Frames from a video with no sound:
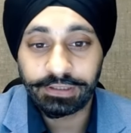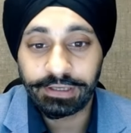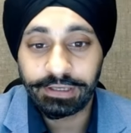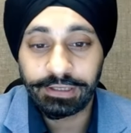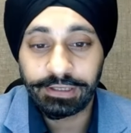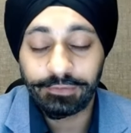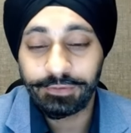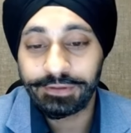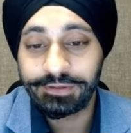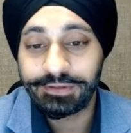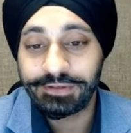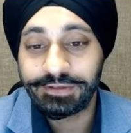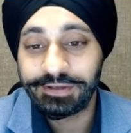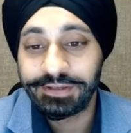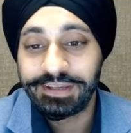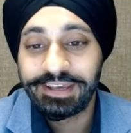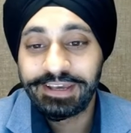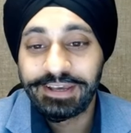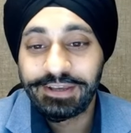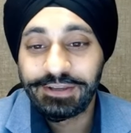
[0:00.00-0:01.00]
anyways,
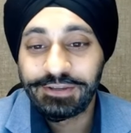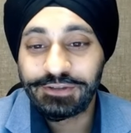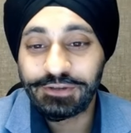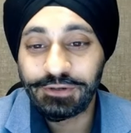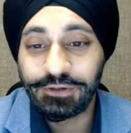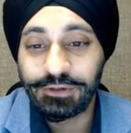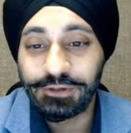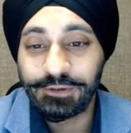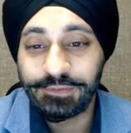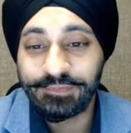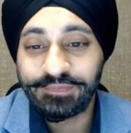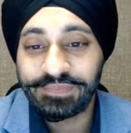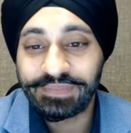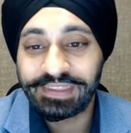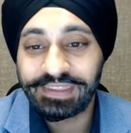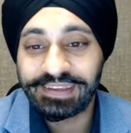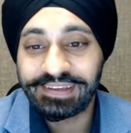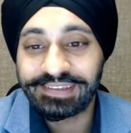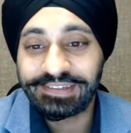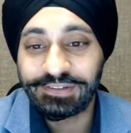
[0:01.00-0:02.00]
so
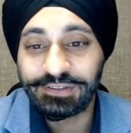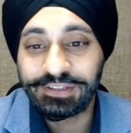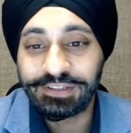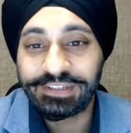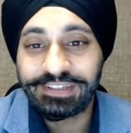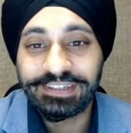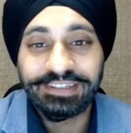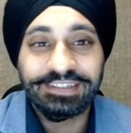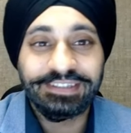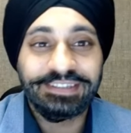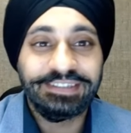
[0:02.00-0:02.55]
this is